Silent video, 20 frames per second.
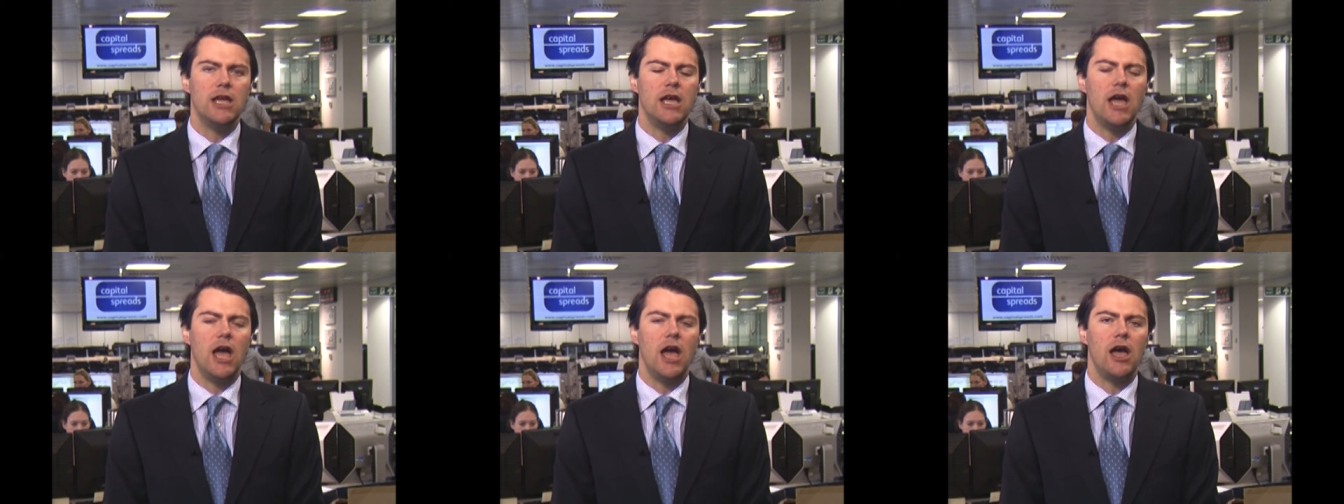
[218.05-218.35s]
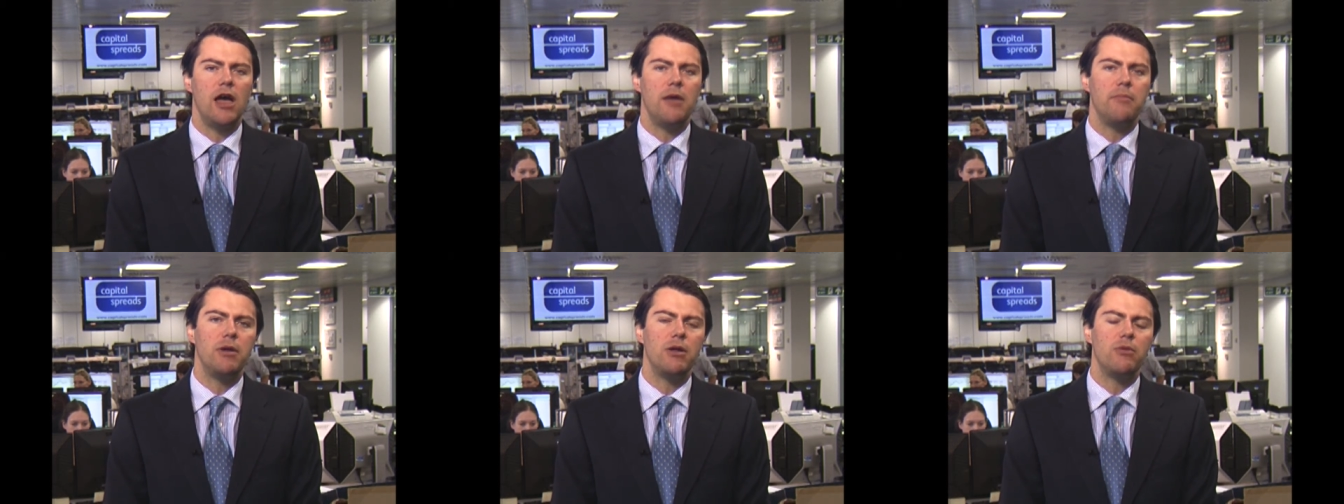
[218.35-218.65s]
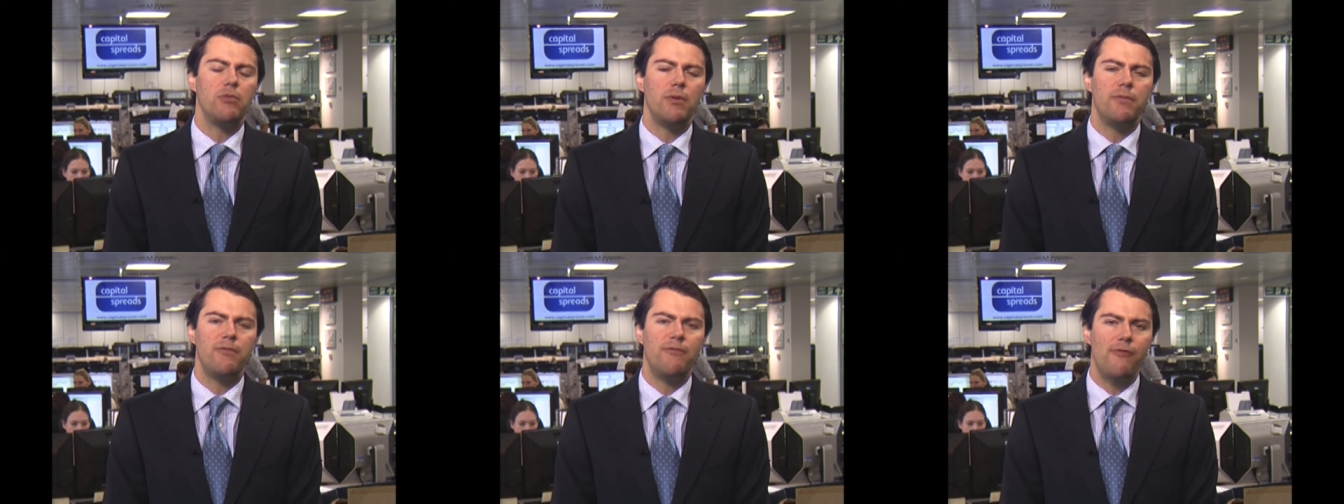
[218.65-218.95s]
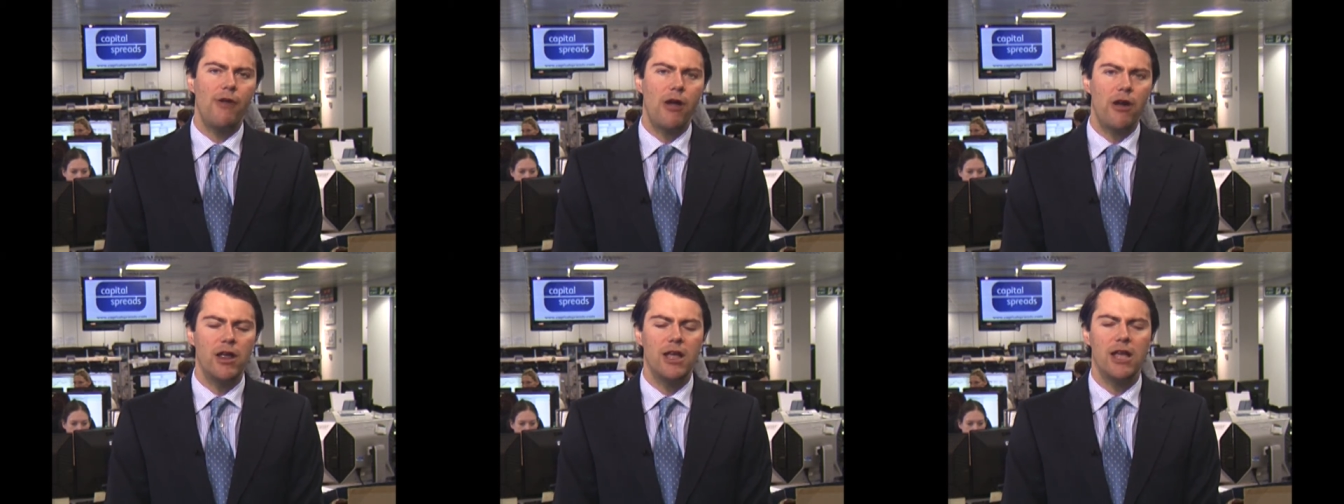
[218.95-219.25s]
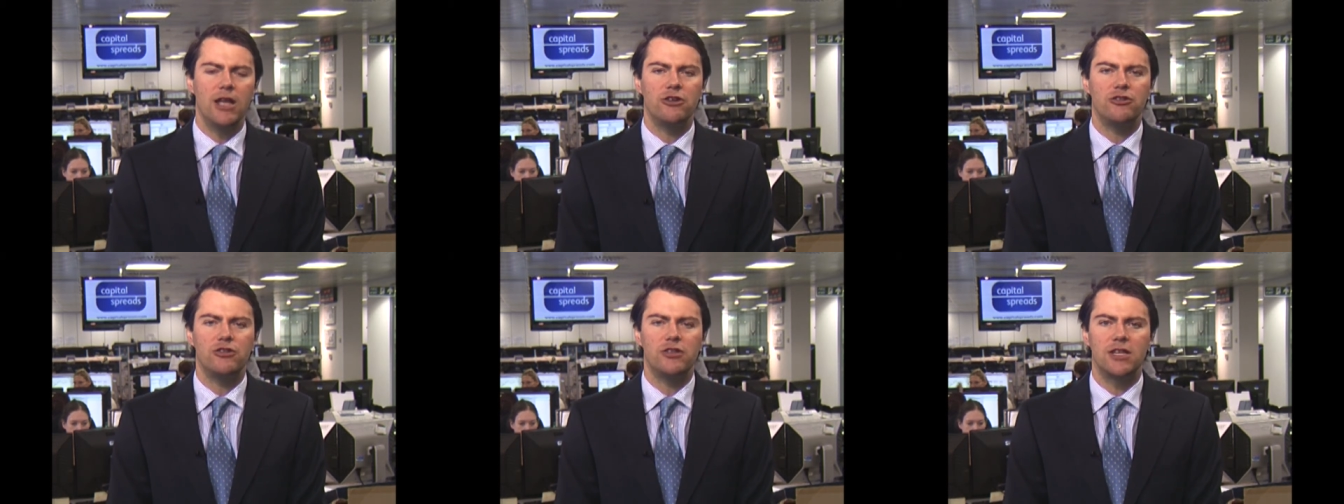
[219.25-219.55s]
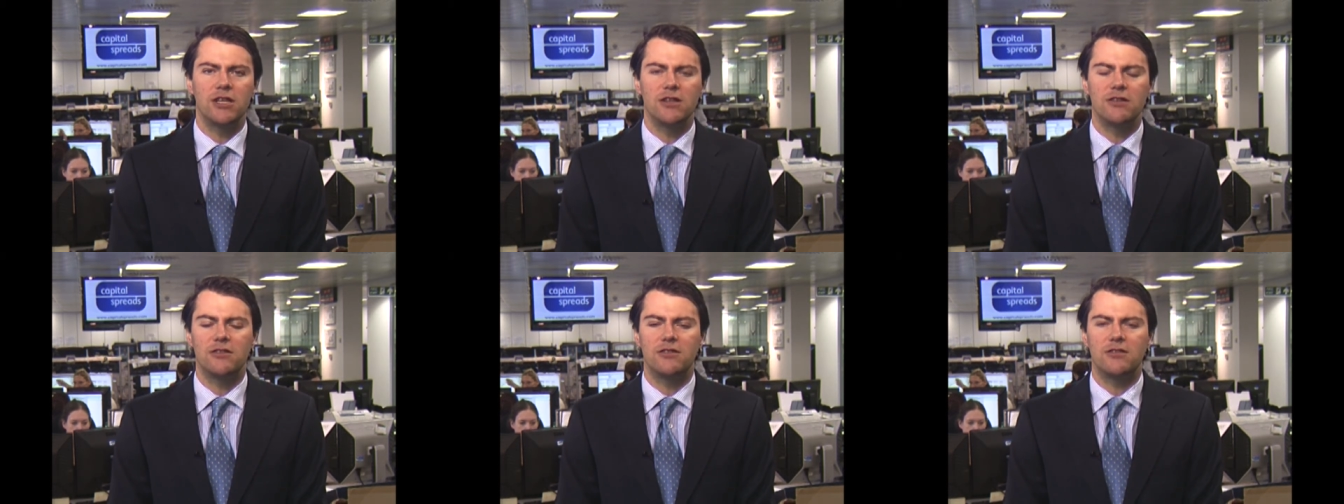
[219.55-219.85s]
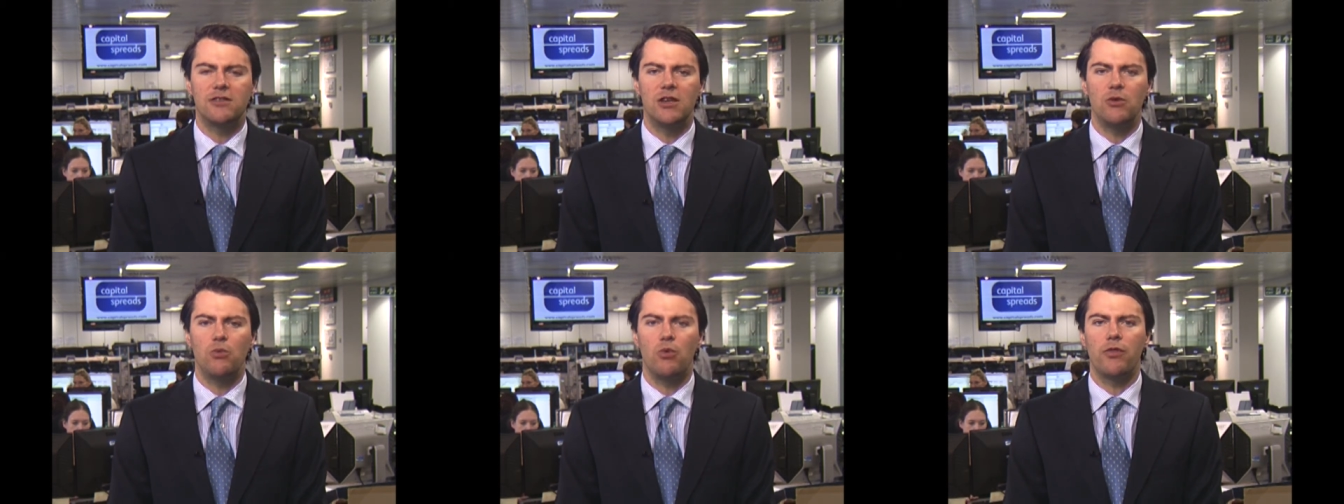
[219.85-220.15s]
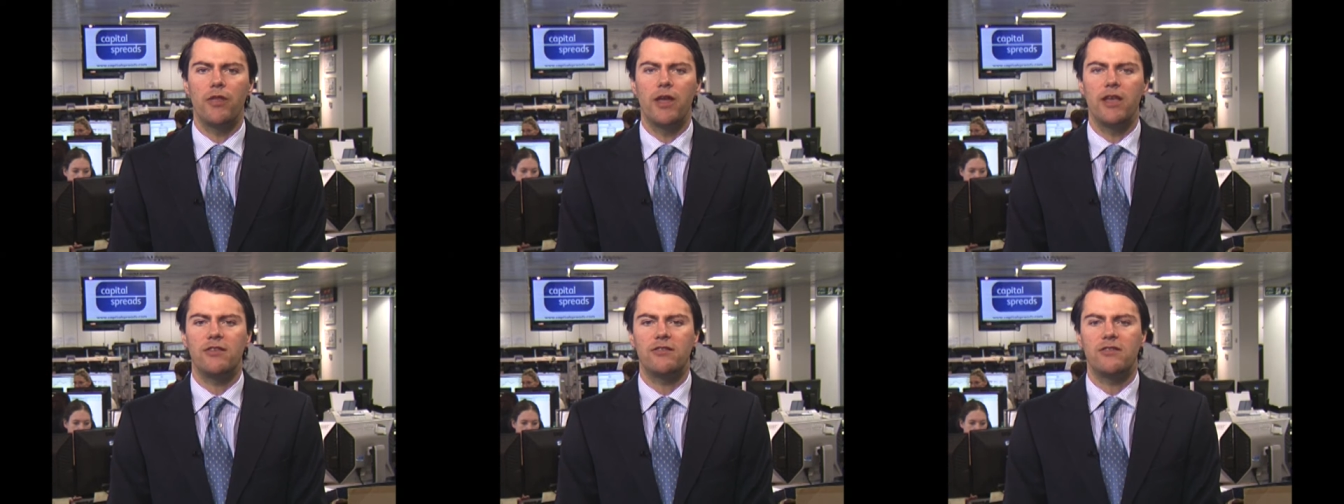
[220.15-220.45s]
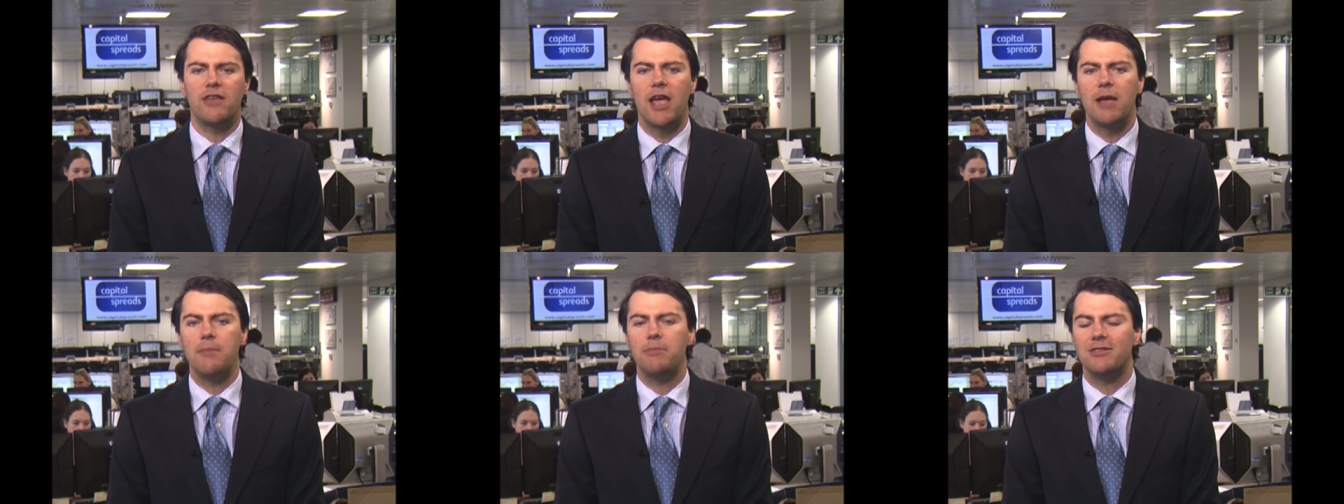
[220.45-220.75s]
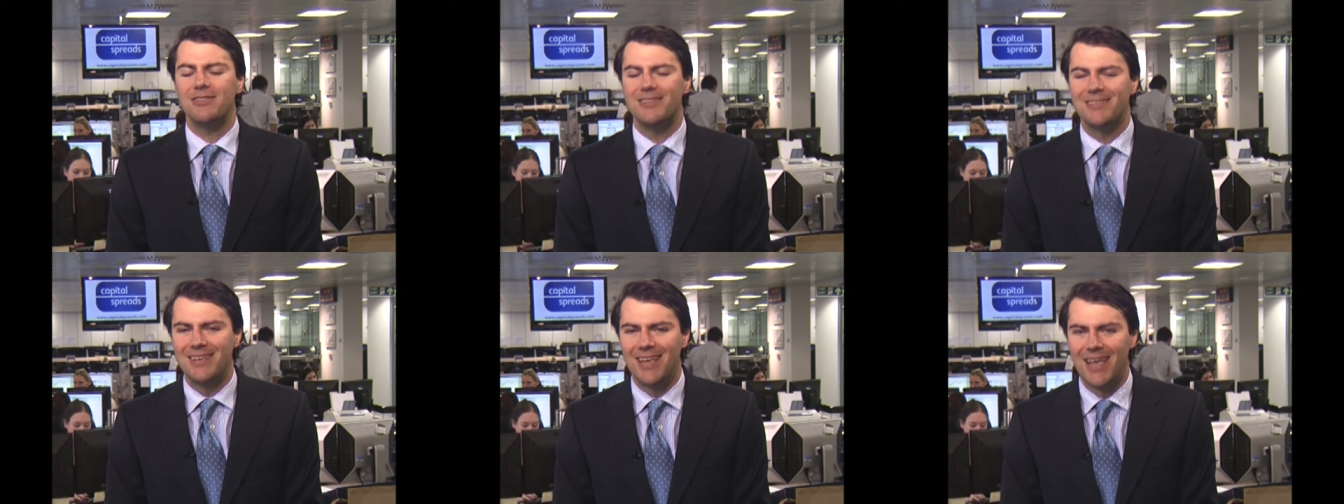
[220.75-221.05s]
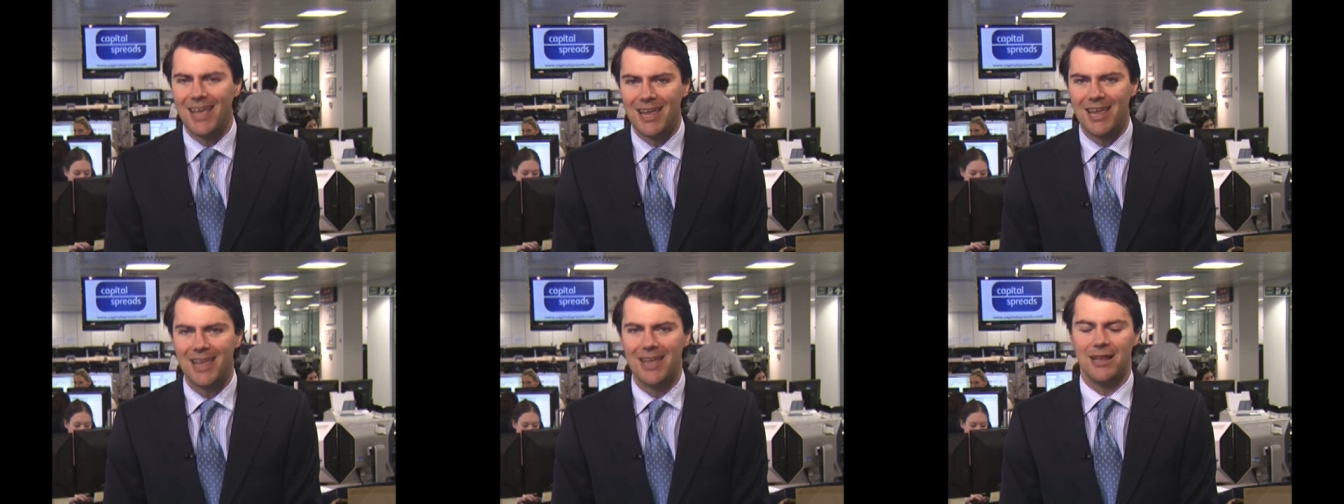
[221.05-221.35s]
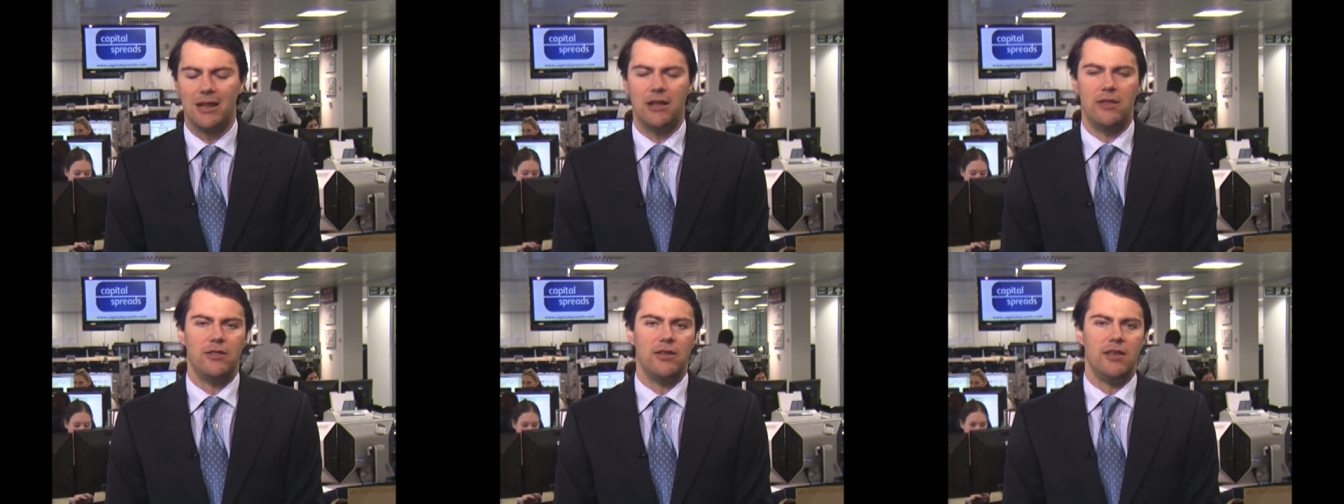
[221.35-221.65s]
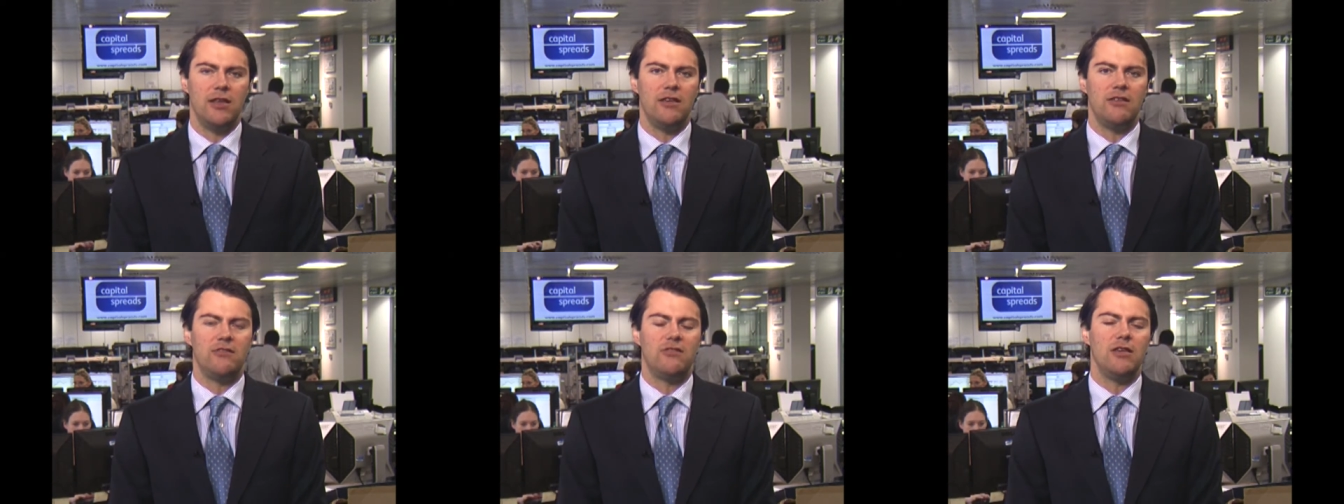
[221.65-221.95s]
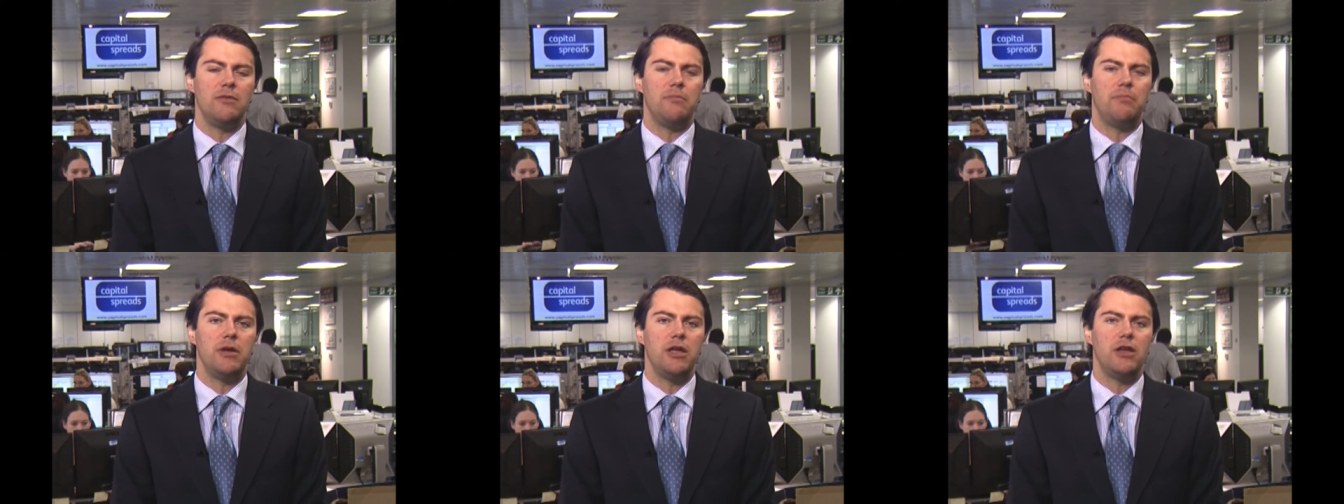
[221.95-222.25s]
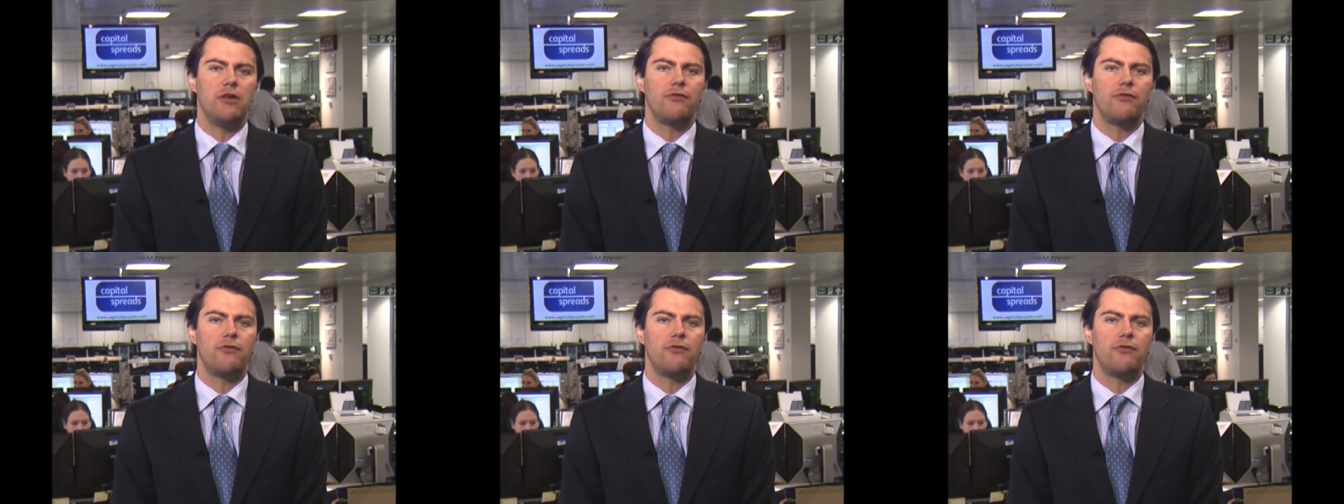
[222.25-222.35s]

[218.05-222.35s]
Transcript: but it would be very interesting to see what they say, particularly the ECB.